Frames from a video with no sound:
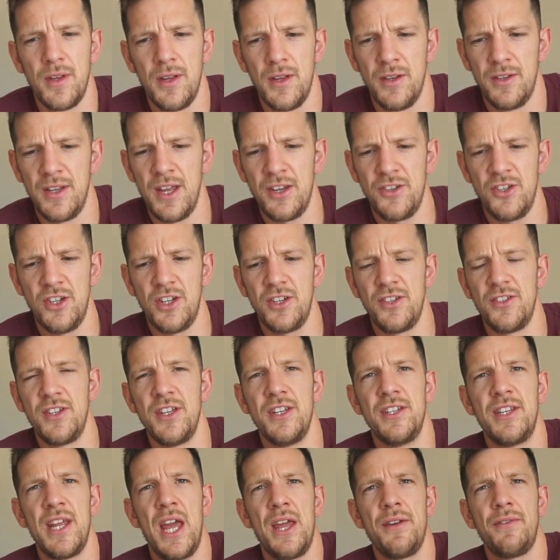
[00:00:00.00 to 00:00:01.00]
So as you can see,
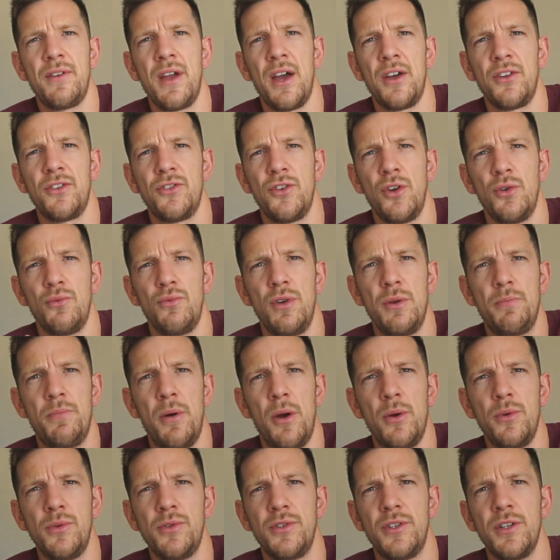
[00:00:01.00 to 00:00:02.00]
Dave Castro
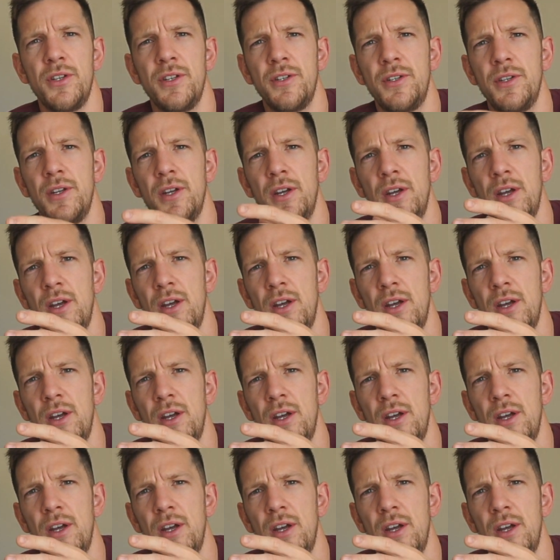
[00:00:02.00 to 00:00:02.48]
reposted